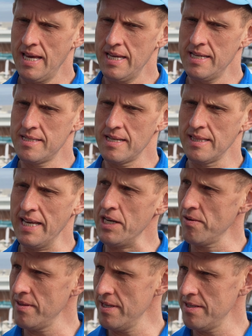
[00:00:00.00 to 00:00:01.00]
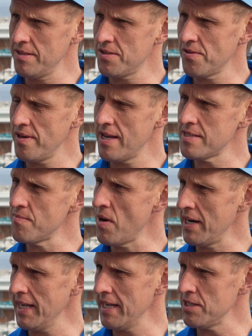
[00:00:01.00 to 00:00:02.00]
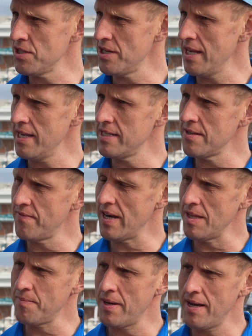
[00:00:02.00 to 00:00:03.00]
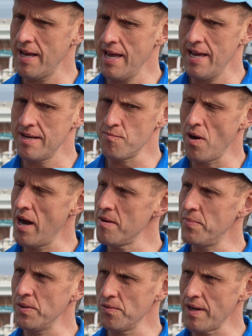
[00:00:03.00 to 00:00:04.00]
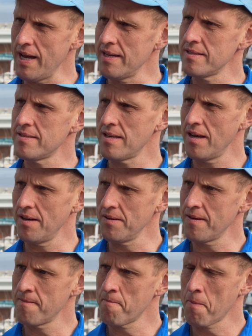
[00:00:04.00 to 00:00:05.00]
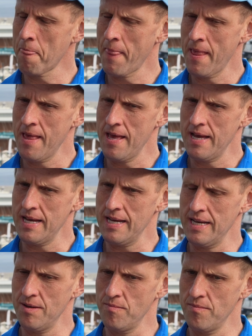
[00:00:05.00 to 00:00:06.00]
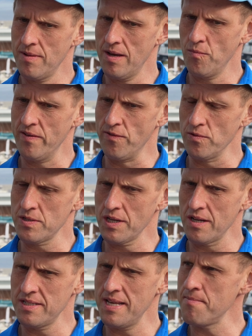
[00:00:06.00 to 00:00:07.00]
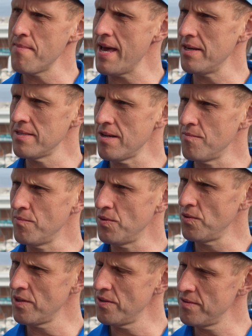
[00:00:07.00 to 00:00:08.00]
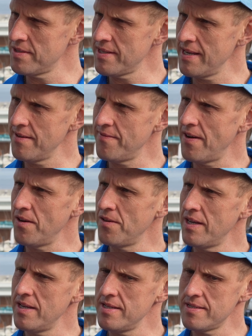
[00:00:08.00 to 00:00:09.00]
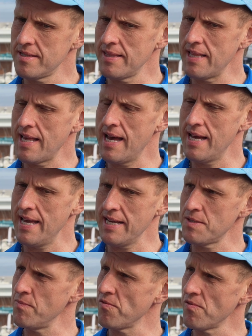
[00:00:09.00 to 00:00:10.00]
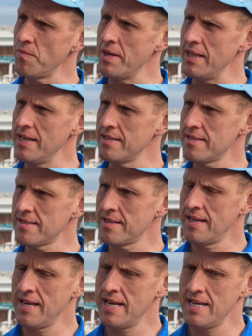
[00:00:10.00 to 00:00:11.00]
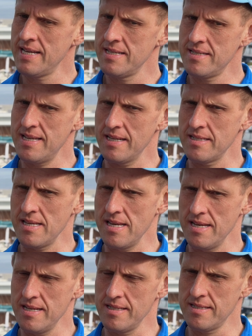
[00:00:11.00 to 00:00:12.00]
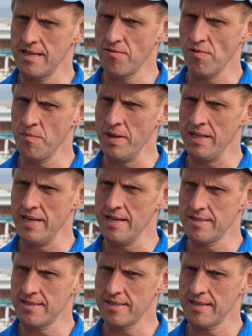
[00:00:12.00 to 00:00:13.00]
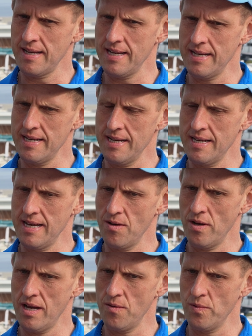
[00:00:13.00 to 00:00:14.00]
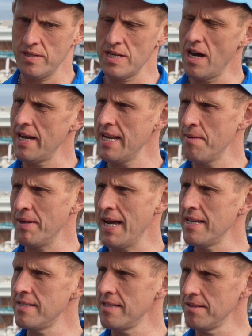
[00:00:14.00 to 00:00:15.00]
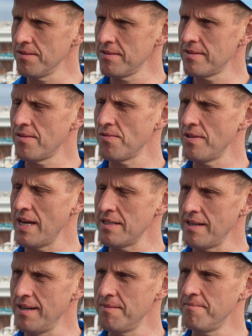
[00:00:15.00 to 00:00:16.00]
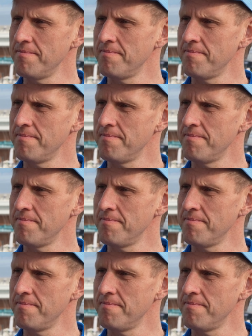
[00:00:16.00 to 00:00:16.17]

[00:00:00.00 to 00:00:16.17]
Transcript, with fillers: He's a leader in the industry as a mining engineer, developer and mine builder. So, wow. um, And we've also got Tim Manners on board, who's C F O. He's uh, ex-Ramelius, six years at Ramelius uh, with nine M and A deals through that time.